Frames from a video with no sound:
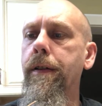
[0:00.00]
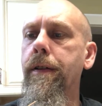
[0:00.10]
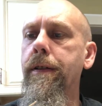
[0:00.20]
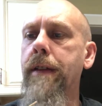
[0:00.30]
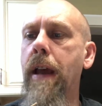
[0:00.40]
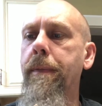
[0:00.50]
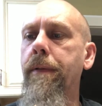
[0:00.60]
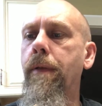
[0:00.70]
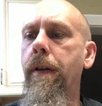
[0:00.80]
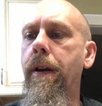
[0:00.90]
Sabbath
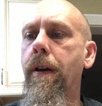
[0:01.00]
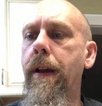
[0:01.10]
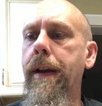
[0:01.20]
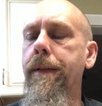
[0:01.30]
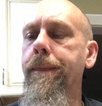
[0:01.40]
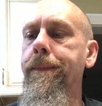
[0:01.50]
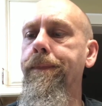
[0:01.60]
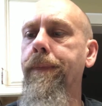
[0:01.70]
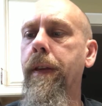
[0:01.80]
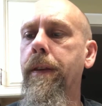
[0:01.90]
one night
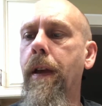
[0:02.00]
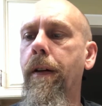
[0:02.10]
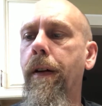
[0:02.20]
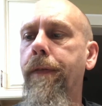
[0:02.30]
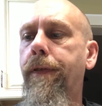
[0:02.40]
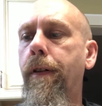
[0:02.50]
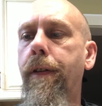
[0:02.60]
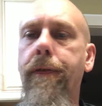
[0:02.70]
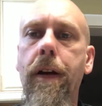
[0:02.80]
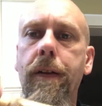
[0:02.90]
for a
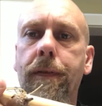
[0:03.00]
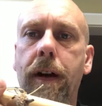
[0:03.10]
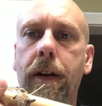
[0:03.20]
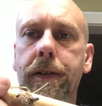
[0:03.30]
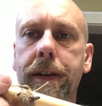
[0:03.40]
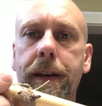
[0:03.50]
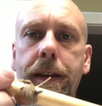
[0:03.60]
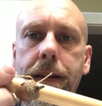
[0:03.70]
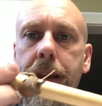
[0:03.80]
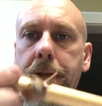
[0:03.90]
friend of ours,
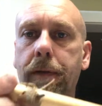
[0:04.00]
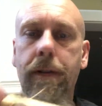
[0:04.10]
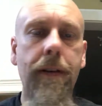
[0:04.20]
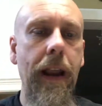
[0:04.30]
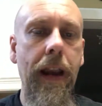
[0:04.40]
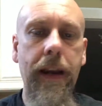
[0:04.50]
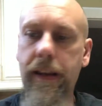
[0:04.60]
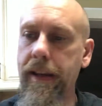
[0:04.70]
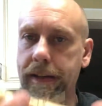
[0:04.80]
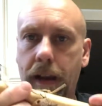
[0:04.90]
and they were handing
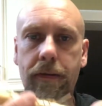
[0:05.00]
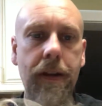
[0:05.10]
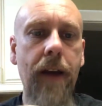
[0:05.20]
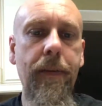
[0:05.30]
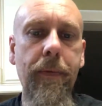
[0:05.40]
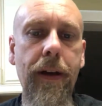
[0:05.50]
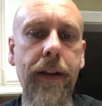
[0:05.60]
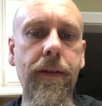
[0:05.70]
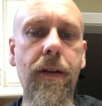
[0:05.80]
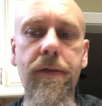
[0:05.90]
these out to everybody. I
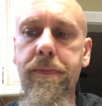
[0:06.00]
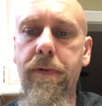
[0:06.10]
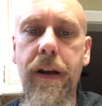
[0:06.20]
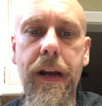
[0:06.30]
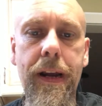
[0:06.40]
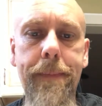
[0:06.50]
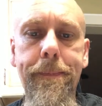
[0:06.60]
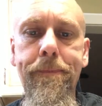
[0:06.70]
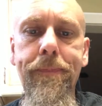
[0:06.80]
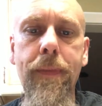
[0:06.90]
thought it was pretty neat.
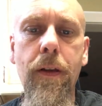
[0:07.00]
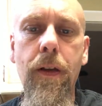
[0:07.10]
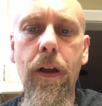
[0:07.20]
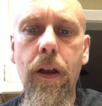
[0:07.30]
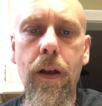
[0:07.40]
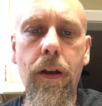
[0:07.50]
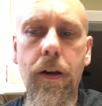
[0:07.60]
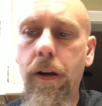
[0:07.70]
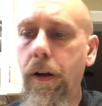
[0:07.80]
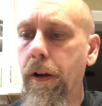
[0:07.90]

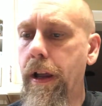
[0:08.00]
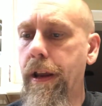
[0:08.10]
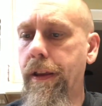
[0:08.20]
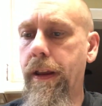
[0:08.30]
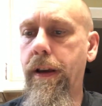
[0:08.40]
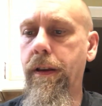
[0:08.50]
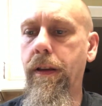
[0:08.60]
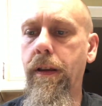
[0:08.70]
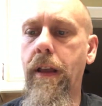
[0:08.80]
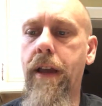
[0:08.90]
And
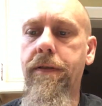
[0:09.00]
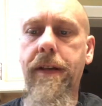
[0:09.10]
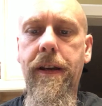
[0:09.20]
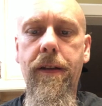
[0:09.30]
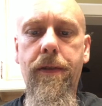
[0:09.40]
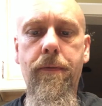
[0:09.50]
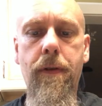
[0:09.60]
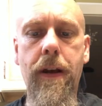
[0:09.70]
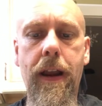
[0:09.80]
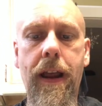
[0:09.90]
then lastly, the other
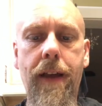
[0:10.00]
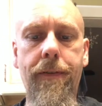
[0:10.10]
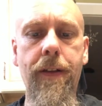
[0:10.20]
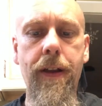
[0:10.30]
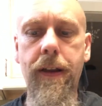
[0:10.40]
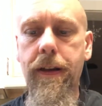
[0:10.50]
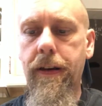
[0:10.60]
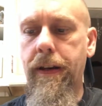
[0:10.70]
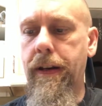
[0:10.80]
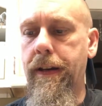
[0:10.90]
one that I have
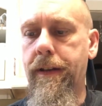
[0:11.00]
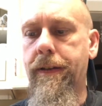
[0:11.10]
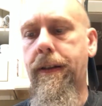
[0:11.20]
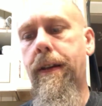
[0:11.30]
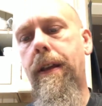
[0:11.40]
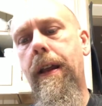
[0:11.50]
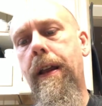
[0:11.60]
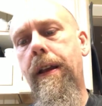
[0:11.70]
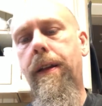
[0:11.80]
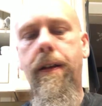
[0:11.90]
is
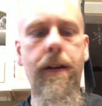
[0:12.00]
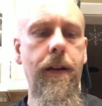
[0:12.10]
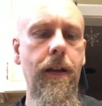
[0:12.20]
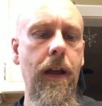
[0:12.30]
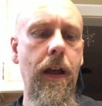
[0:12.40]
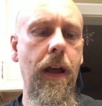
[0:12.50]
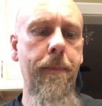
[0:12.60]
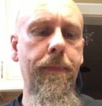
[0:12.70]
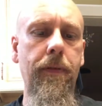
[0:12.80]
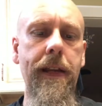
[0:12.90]
I
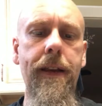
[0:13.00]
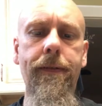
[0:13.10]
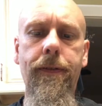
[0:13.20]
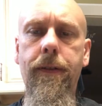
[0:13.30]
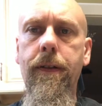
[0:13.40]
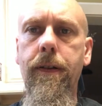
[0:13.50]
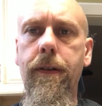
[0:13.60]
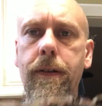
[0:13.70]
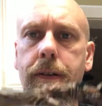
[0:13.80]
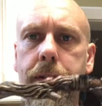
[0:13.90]
believe
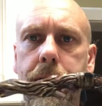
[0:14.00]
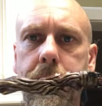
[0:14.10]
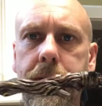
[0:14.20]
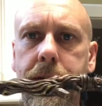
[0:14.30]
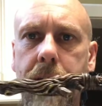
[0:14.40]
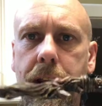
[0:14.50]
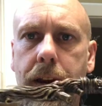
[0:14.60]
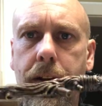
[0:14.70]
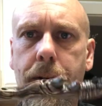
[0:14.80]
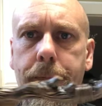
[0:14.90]
this is
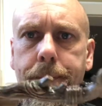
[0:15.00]
a